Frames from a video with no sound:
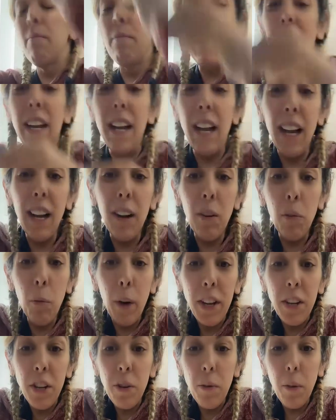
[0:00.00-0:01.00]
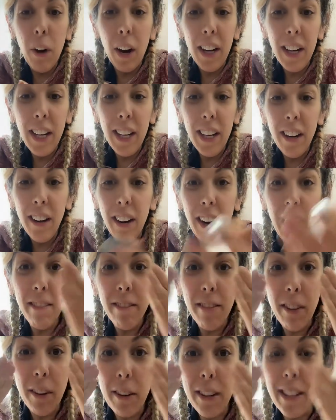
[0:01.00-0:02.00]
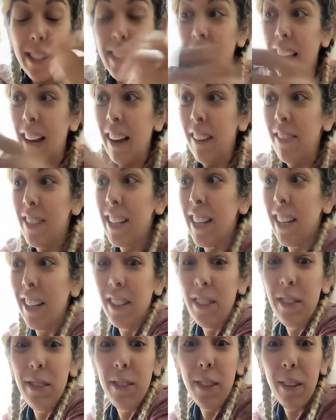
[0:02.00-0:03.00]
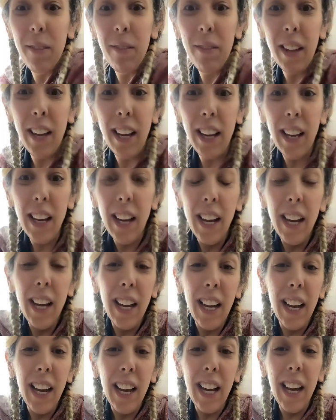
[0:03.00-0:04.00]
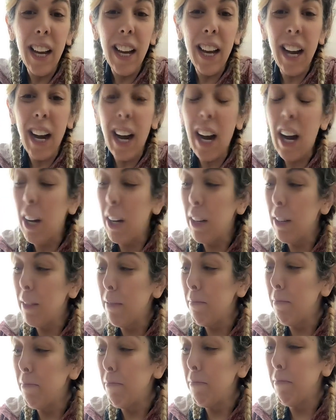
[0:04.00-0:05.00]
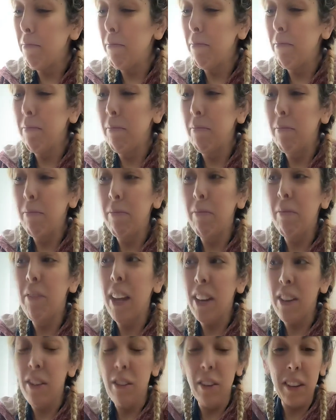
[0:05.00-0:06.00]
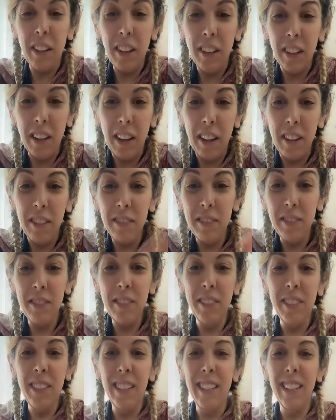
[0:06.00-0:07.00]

Mina, when you are here and focused, I have to tell you something um, that you're going to love.